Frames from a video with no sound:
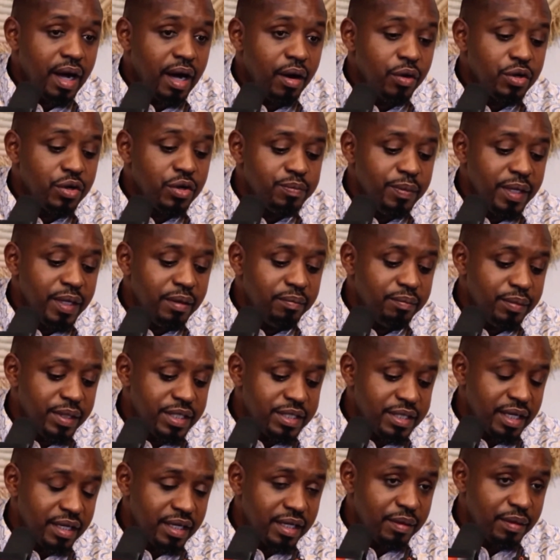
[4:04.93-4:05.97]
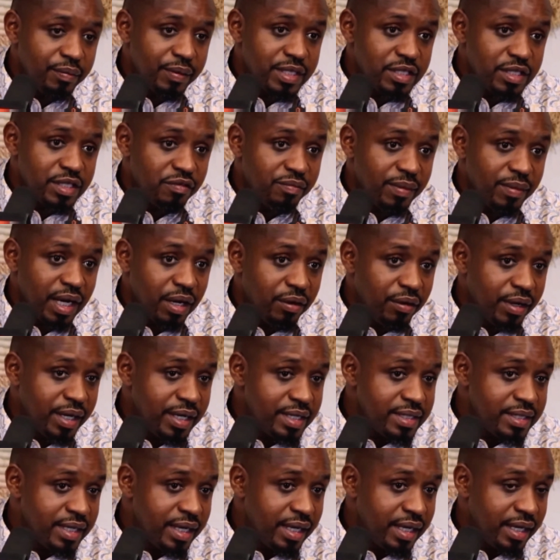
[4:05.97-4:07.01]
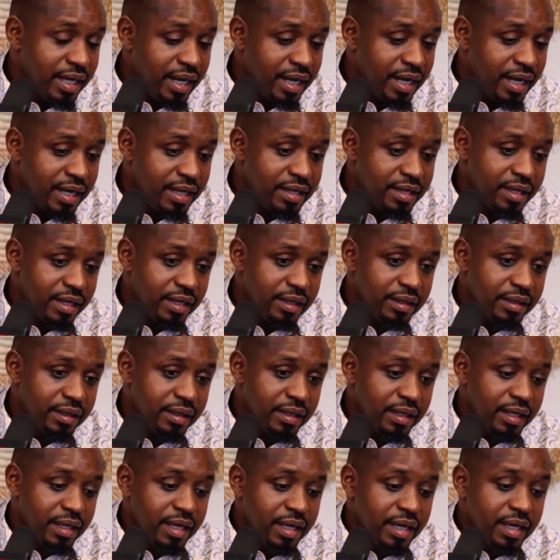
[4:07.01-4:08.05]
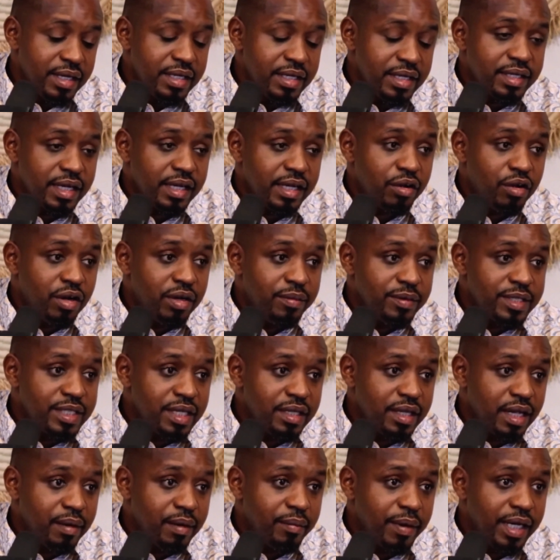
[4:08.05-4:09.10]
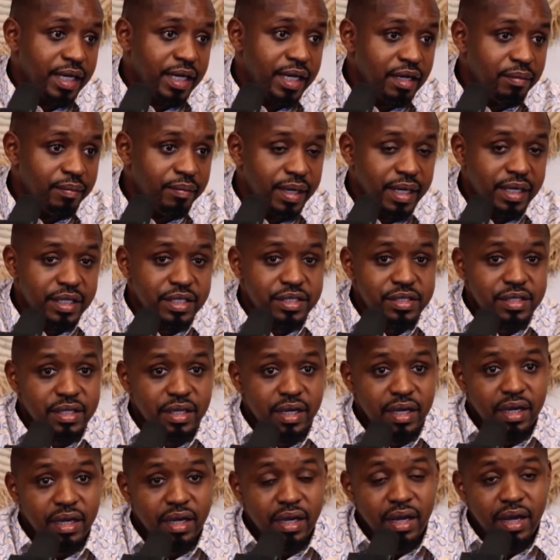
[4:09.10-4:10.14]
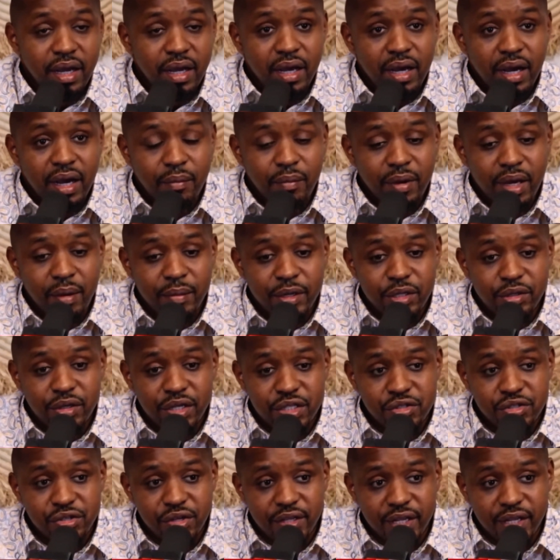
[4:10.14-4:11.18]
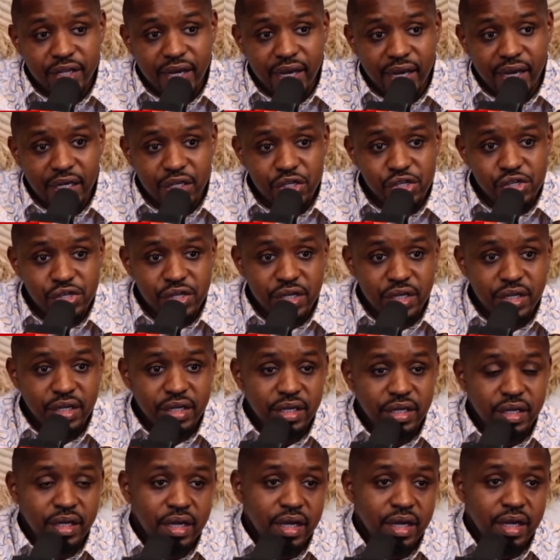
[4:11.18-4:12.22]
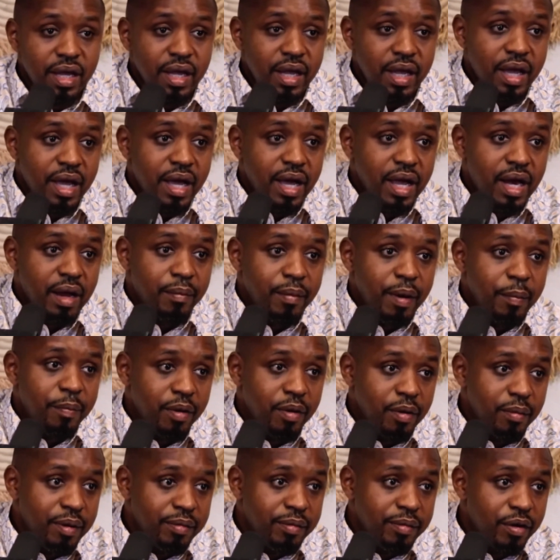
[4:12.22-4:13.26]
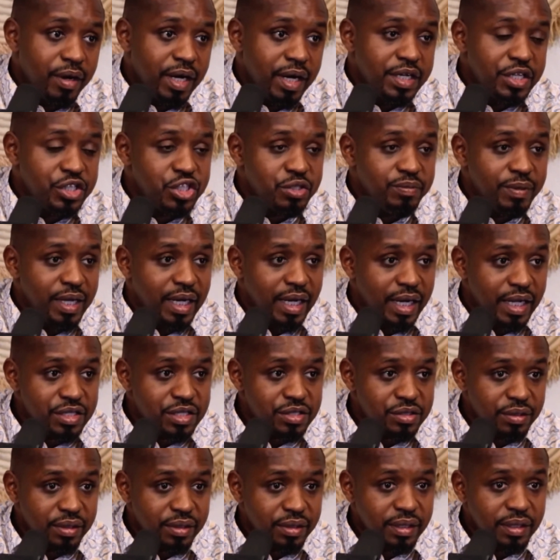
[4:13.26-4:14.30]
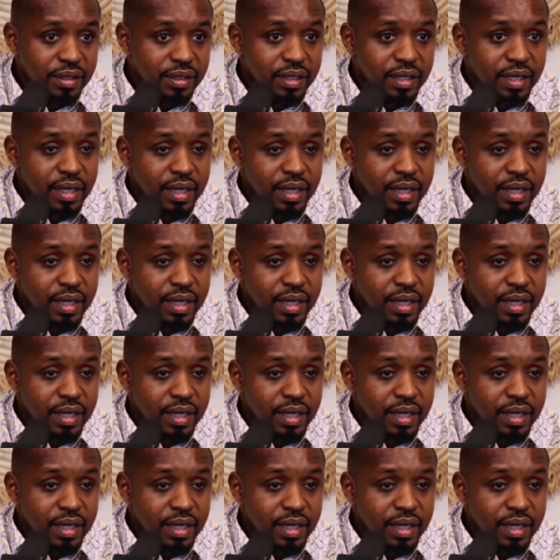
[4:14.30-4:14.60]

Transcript: I was being beaten at the presence of my lawyers and Agatha. He started calling me saying that I'm an inmate, I'm coming to destroy their country, and I'm a problem, they're going to teach me a lesson.